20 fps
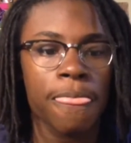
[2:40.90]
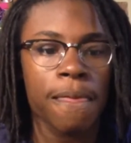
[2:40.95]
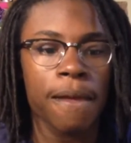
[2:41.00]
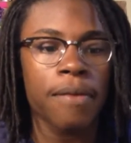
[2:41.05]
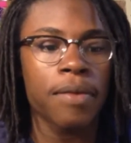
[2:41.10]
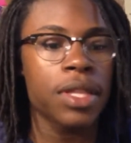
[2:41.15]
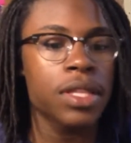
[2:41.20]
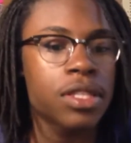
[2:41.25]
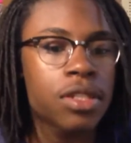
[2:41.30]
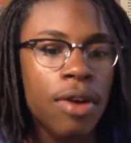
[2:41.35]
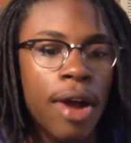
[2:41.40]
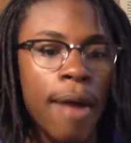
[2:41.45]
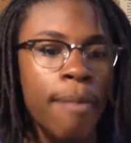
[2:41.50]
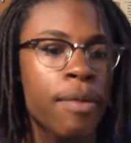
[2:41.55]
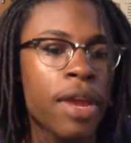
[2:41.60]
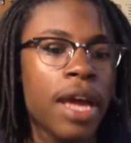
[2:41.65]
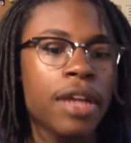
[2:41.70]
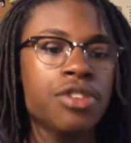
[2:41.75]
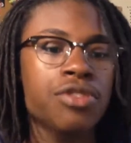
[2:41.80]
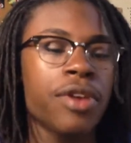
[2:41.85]
And then so
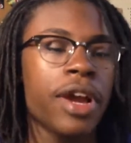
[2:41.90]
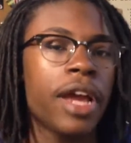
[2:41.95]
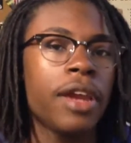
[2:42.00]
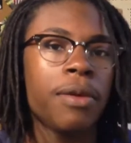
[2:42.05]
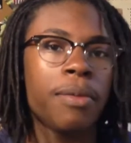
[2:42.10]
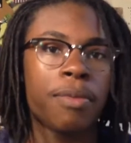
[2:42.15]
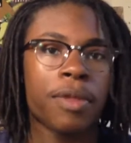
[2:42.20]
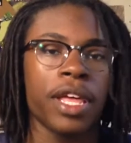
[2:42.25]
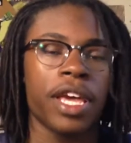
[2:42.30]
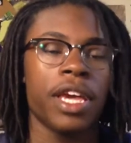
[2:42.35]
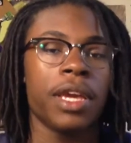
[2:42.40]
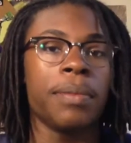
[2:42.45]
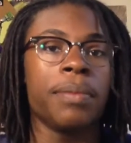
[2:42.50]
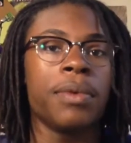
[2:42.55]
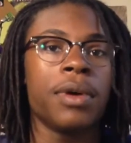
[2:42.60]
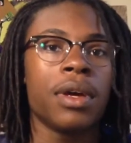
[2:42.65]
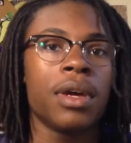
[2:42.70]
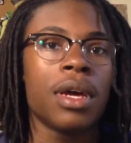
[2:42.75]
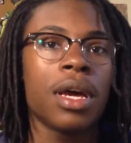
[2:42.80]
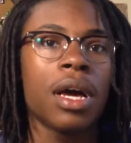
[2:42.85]
I'm not trying to blame
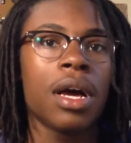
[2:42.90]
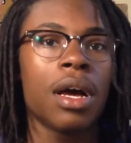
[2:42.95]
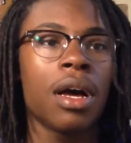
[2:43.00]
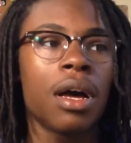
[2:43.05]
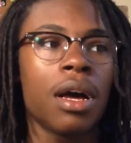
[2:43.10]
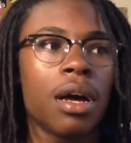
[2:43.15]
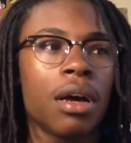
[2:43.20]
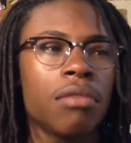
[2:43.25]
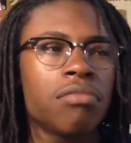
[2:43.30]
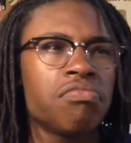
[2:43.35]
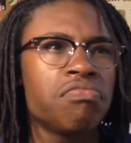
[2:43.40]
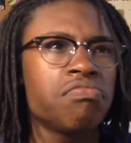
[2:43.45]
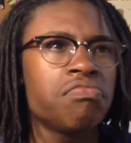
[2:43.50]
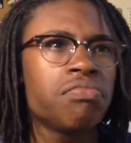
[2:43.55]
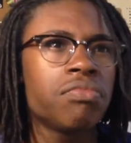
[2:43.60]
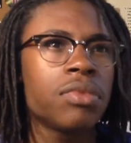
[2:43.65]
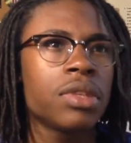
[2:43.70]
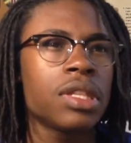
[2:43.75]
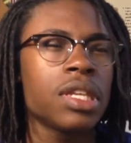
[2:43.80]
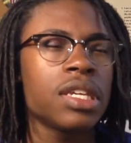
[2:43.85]
I
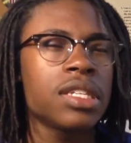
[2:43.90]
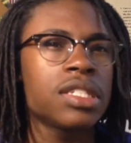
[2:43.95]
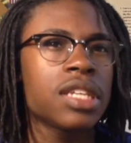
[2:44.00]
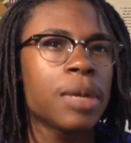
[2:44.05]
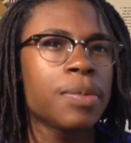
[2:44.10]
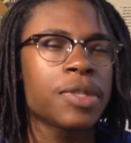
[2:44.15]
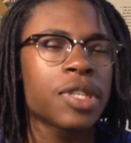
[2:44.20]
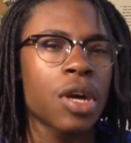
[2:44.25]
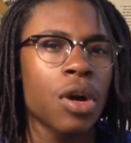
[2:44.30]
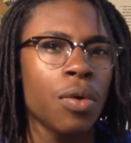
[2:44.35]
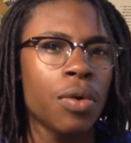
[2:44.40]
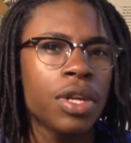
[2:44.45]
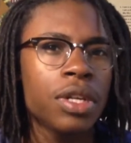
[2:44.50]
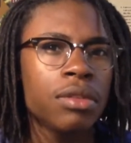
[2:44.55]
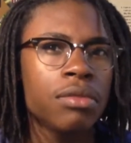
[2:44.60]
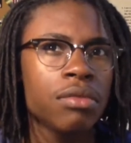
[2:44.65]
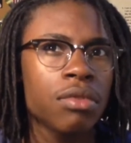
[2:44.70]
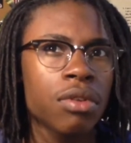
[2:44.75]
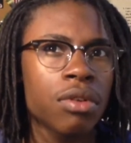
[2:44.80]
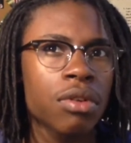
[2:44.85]
think his name's
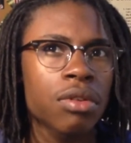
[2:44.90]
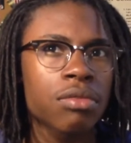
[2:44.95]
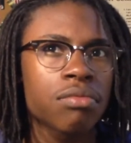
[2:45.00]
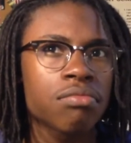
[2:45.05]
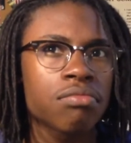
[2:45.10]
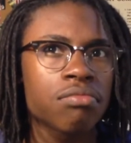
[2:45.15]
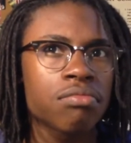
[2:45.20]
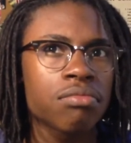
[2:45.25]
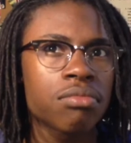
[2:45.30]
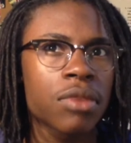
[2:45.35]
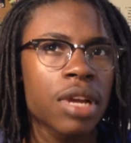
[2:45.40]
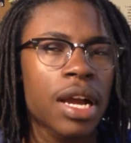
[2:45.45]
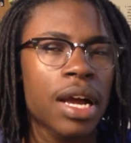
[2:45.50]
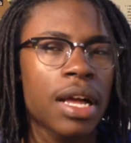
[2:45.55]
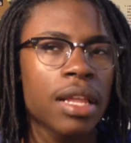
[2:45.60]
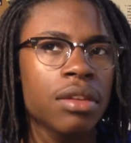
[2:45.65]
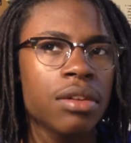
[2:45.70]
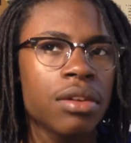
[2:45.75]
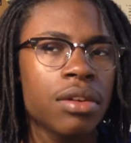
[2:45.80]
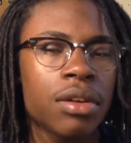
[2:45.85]
Cohen or
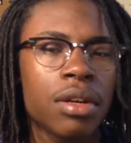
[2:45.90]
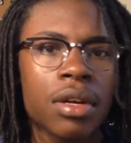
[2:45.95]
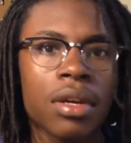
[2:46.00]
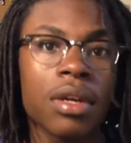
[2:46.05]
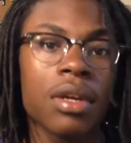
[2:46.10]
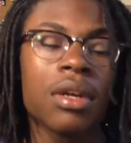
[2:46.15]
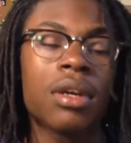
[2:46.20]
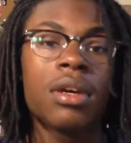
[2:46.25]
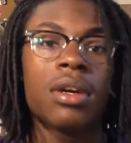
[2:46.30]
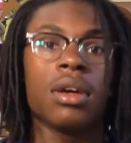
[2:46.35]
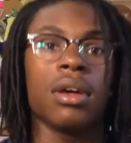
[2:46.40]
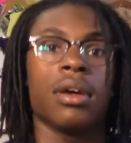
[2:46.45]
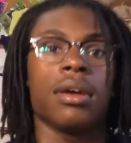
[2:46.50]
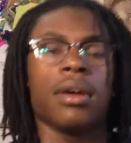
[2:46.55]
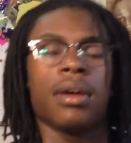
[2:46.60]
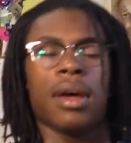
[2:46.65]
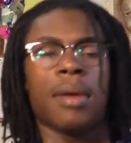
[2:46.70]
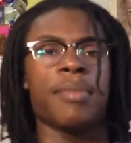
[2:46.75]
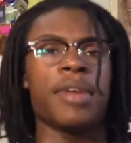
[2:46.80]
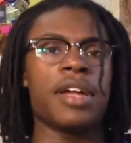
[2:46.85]
Colin.
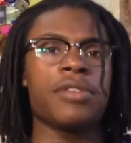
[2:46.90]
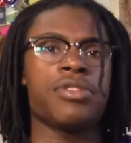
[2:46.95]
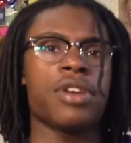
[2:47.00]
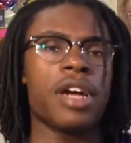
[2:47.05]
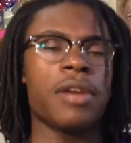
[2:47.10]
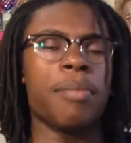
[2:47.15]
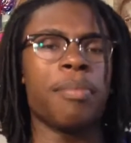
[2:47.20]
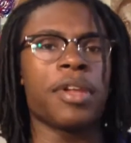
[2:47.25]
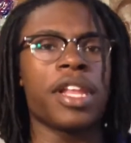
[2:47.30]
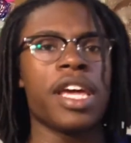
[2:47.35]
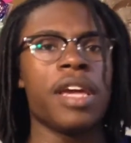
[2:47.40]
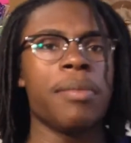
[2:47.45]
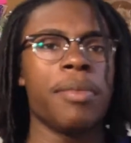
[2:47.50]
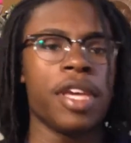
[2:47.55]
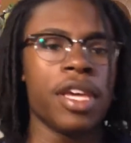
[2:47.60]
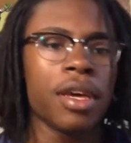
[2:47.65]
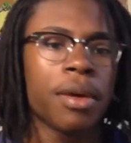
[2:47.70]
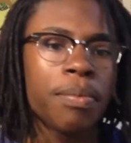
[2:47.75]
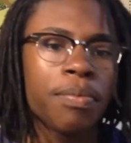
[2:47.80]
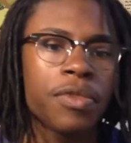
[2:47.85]
I'm not trying to blame
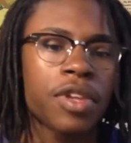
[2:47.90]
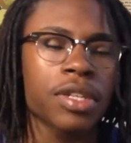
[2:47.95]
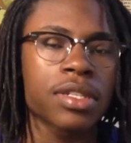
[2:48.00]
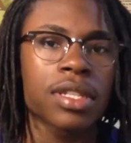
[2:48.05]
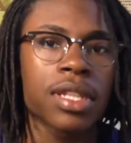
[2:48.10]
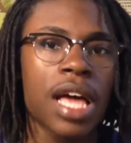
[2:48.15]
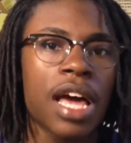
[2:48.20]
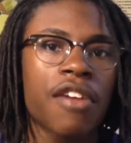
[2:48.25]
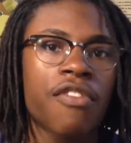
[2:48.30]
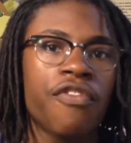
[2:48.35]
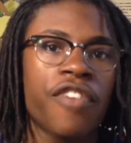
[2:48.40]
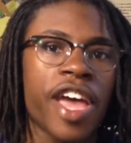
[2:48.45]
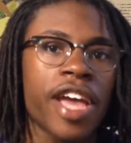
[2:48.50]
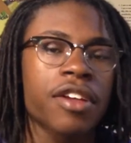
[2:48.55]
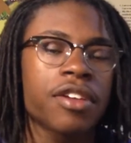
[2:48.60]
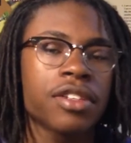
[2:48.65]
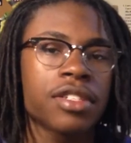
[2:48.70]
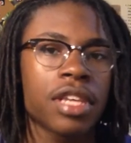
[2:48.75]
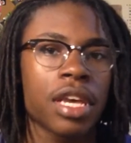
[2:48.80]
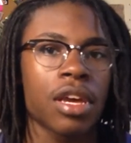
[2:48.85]
him. There's a lot of
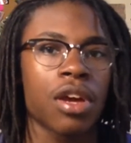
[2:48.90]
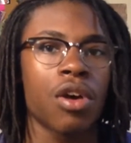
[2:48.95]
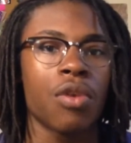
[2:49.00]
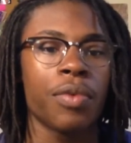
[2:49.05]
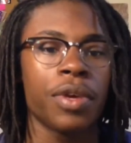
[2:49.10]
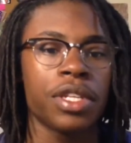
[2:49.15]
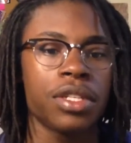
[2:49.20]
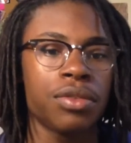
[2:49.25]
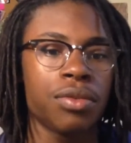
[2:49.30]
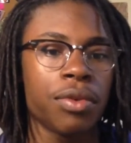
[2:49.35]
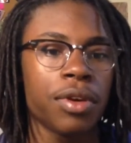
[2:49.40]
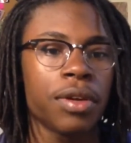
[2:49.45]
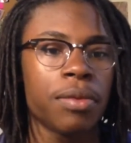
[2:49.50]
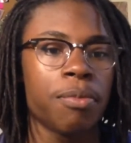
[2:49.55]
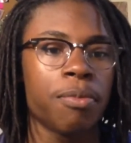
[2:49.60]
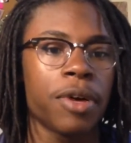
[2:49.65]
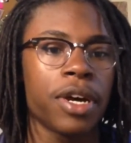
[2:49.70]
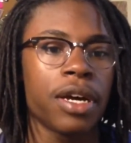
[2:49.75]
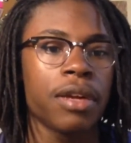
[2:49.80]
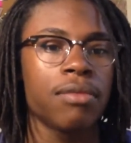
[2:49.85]
factors that go into
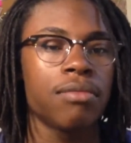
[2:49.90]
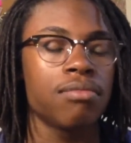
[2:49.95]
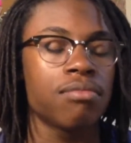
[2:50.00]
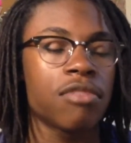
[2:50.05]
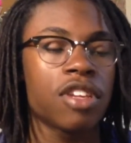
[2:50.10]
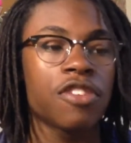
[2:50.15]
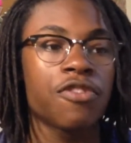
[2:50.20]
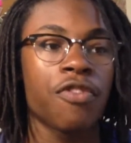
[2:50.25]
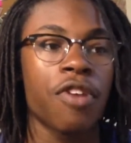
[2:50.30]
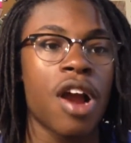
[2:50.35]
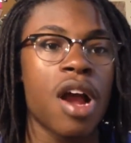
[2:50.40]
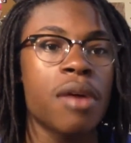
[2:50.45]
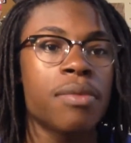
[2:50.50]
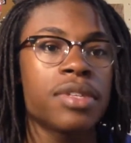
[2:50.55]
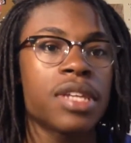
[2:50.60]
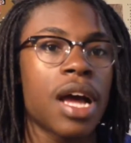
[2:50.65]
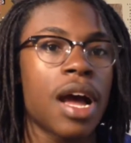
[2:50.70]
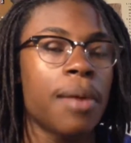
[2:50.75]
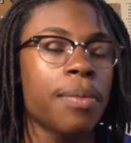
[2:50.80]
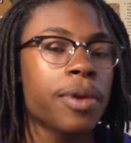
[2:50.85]
it. But as far
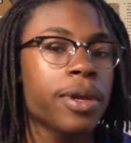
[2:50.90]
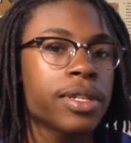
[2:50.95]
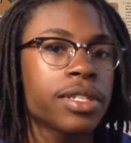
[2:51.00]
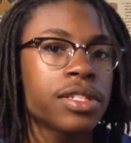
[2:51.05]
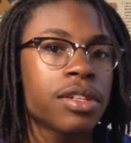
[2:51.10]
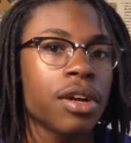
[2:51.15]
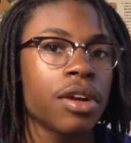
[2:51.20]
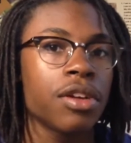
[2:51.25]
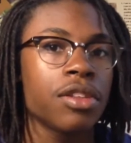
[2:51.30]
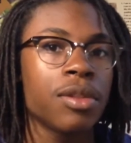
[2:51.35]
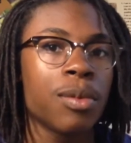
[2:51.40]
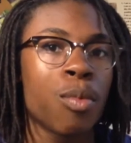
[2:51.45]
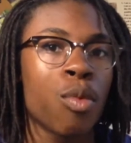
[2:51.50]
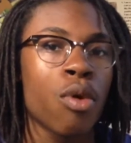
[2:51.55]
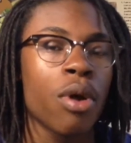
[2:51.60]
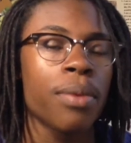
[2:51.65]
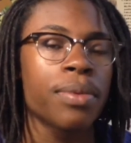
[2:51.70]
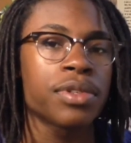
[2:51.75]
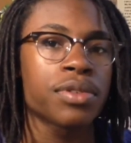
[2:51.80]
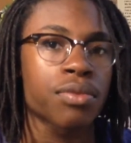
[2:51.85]
as I'm concerned, the
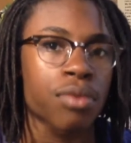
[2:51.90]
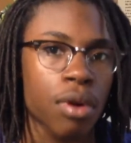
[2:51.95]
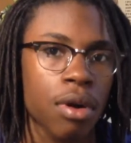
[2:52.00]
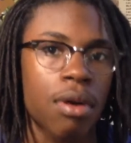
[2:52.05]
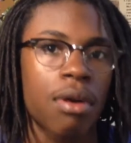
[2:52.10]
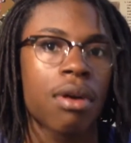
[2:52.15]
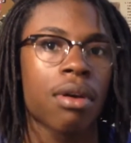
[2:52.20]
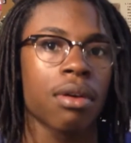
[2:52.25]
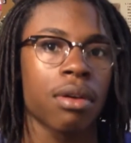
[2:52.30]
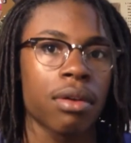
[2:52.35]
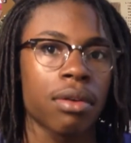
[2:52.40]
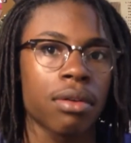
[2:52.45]
boy was wrong.